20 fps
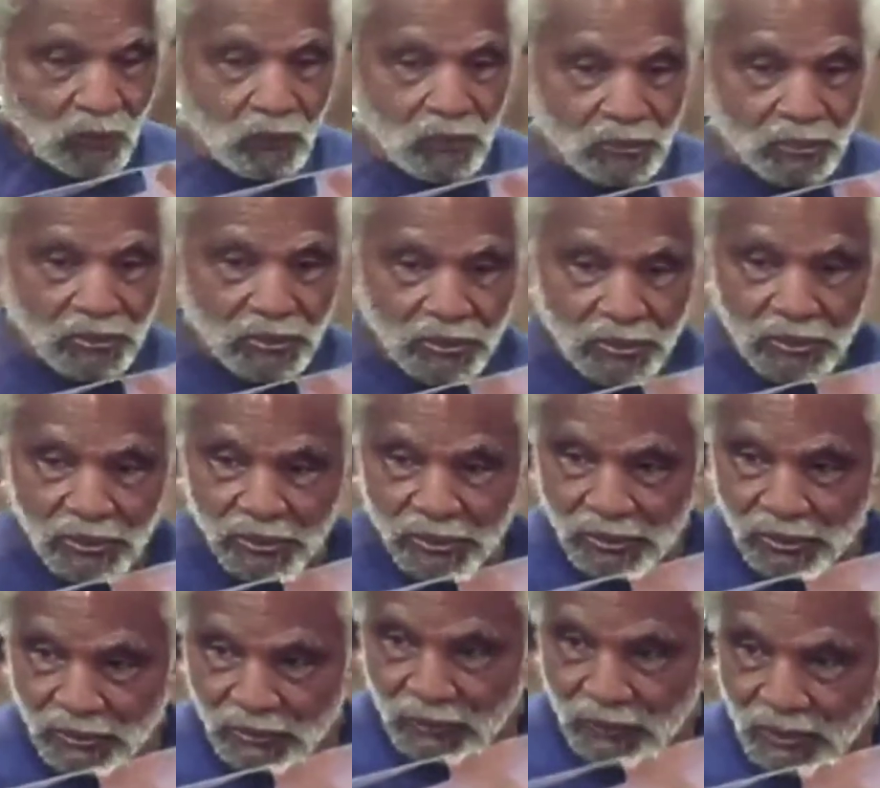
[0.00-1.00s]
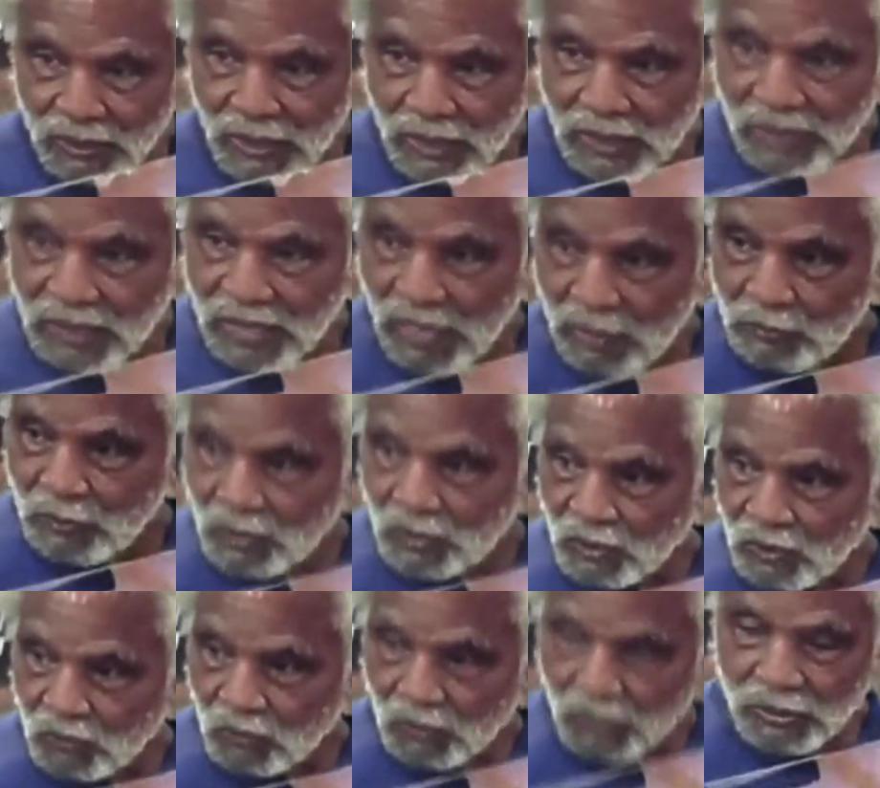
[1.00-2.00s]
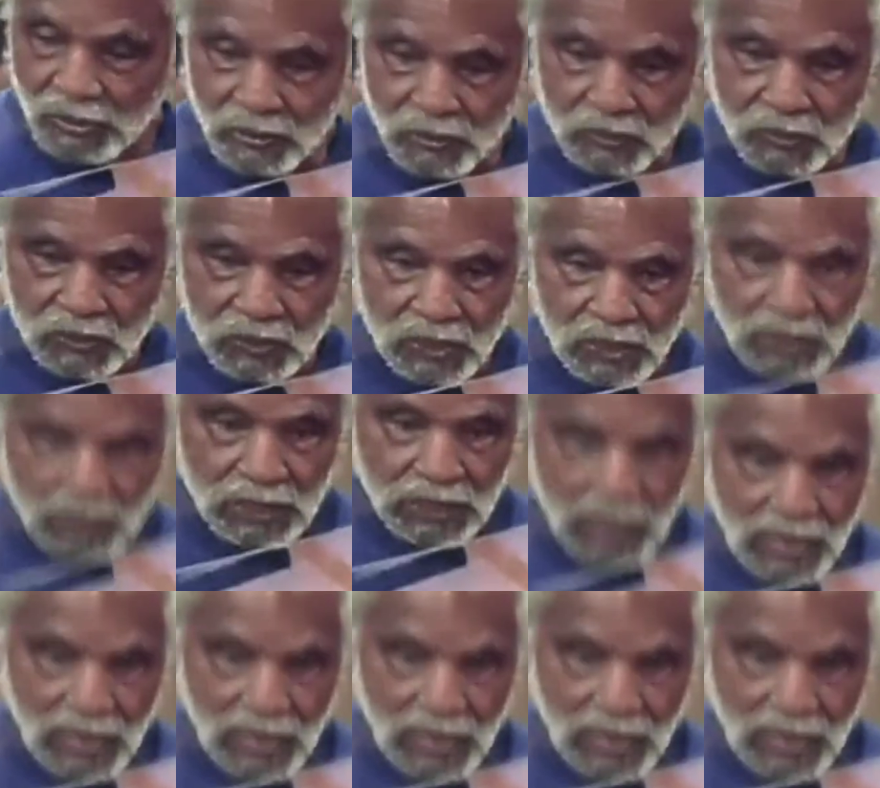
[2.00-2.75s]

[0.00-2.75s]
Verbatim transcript: On her, they put the words,